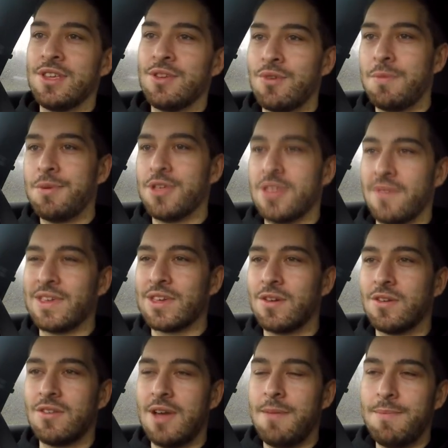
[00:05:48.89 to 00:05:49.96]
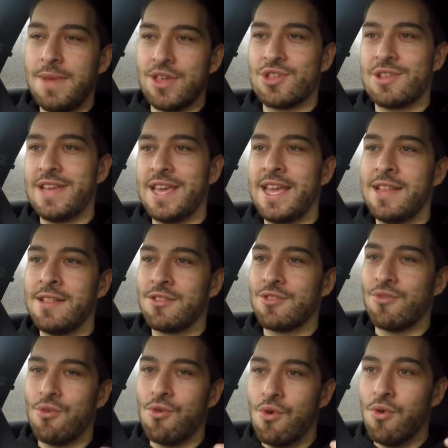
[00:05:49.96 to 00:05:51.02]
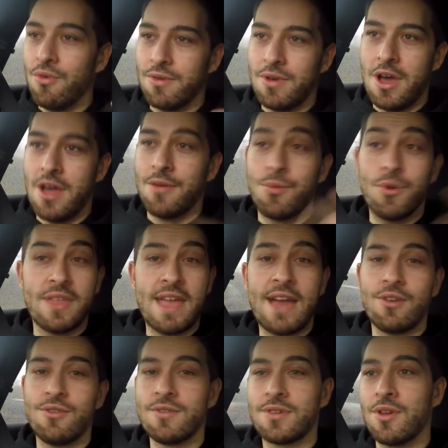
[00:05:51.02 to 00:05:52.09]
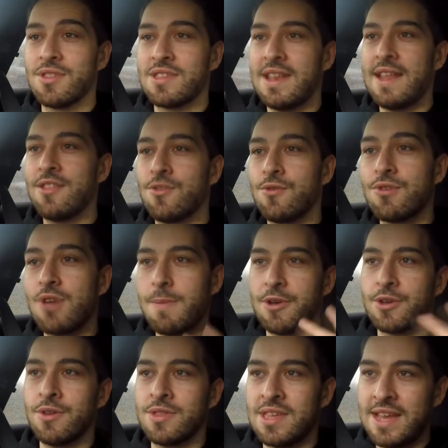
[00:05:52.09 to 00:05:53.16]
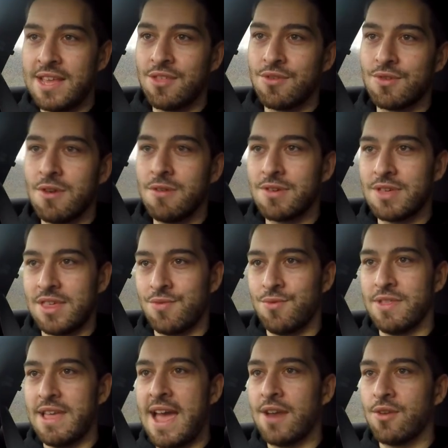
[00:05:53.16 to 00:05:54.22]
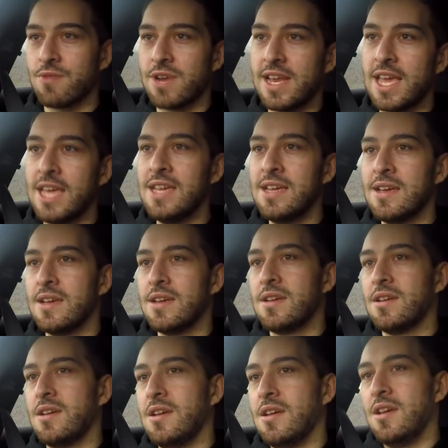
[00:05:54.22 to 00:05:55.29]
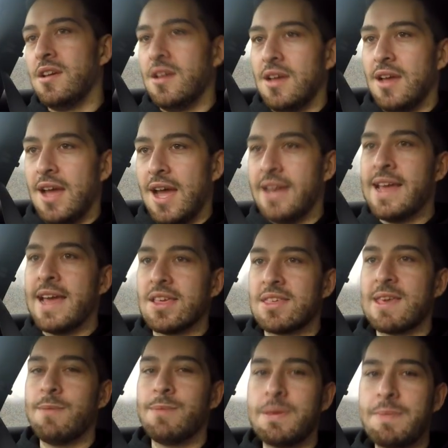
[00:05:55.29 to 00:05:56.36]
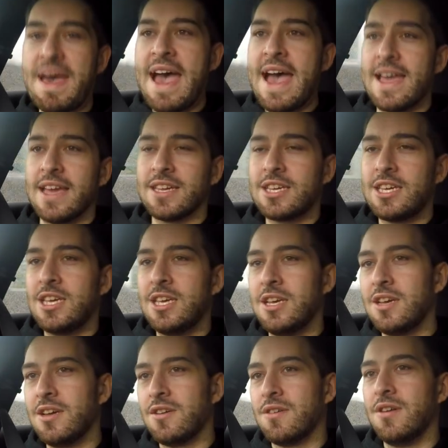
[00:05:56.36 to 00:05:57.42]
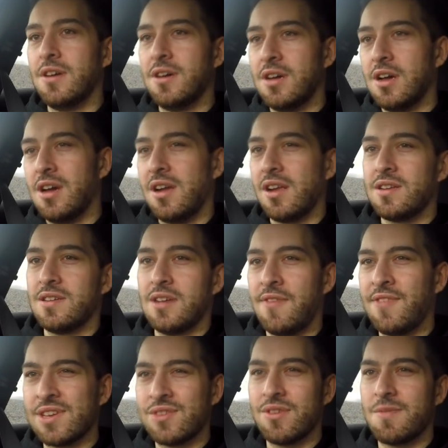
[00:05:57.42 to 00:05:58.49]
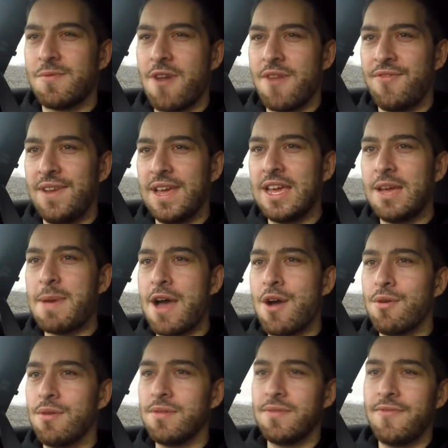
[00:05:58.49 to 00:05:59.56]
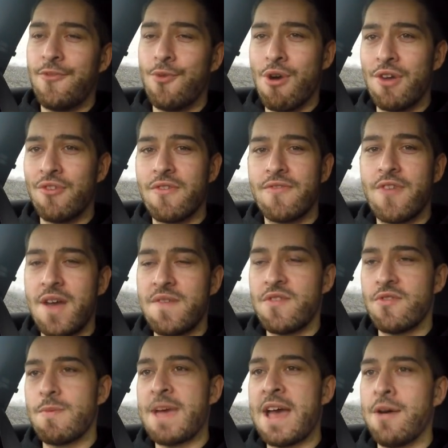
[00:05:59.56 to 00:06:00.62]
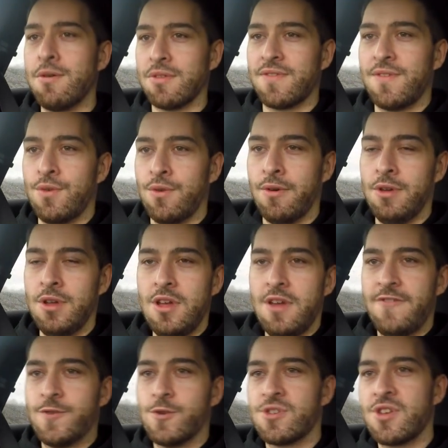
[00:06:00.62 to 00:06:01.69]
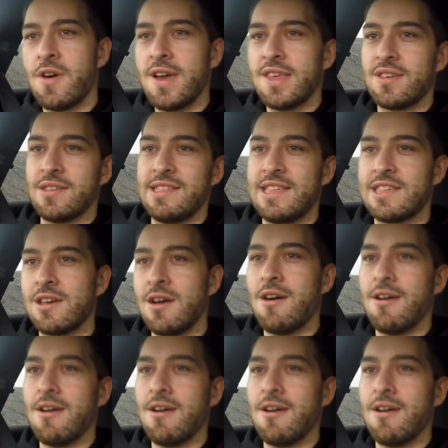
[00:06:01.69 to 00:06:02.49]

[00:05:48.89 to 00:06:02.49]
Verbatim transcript: You want to put something from like Michelin's or uh, what they had on Continentals. I put Continentals on because it's what they had already. And that set me back, I think it was roughly about 400, 500 pounds for four tyres on this car.